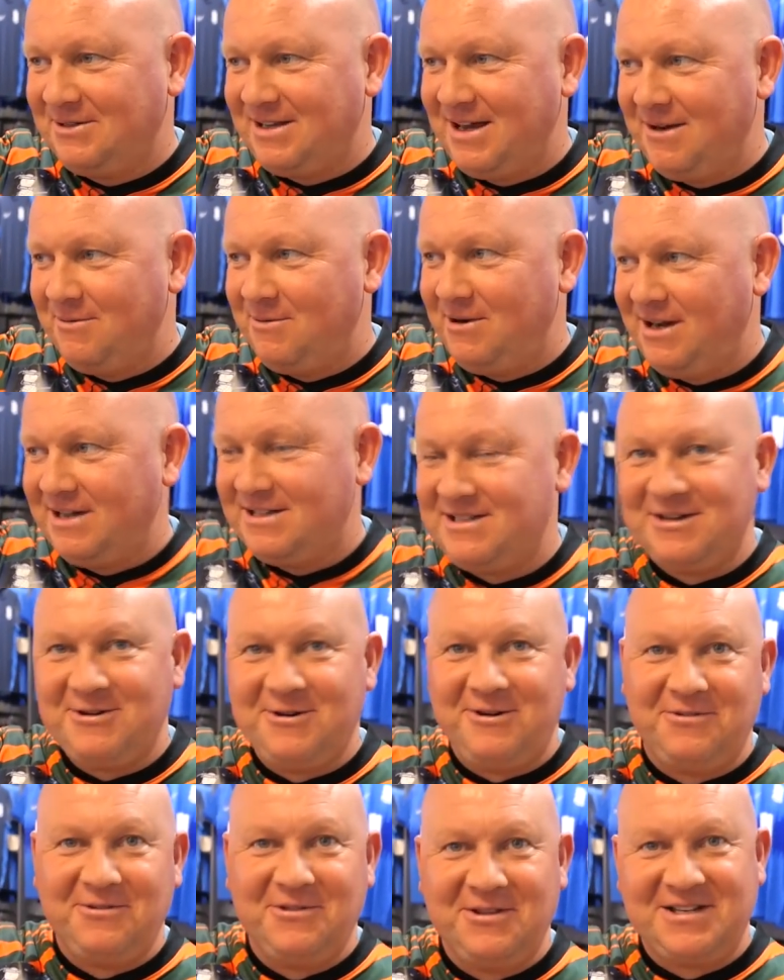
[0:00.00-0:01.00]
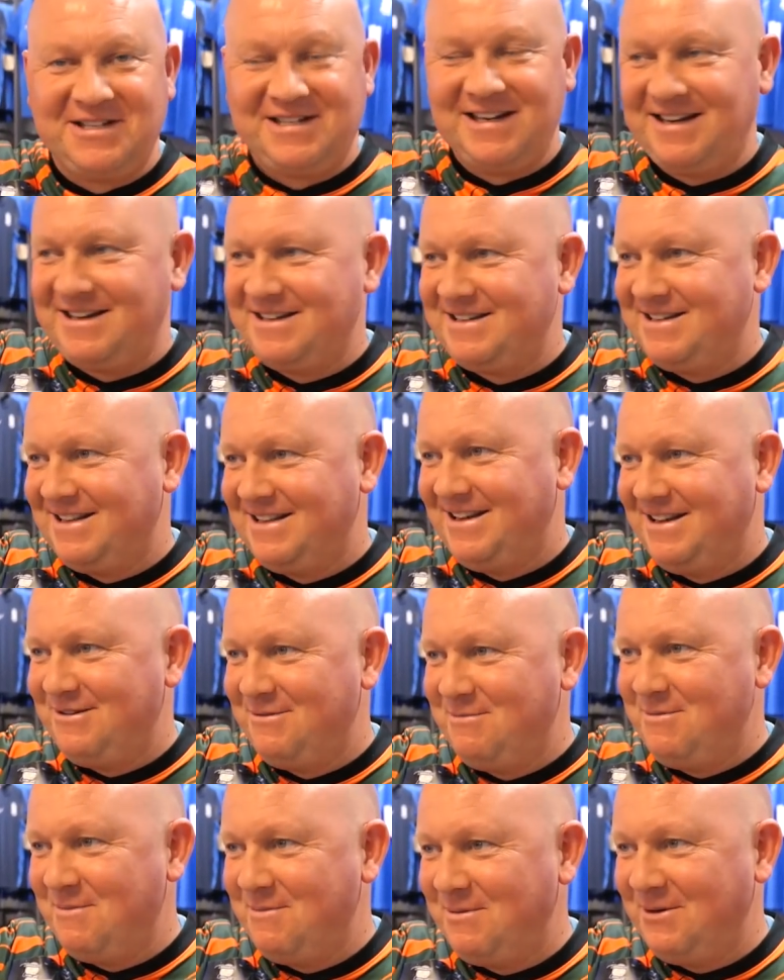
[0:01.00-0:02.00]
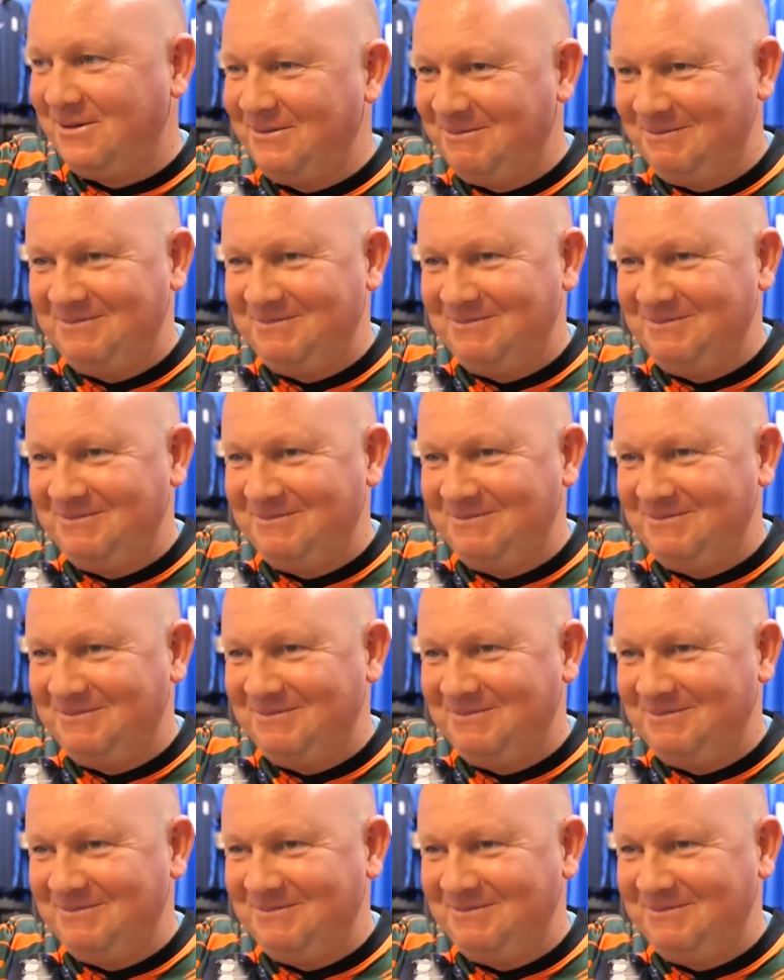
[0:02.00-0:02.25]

day. I had to go off on the sick because of that, remember?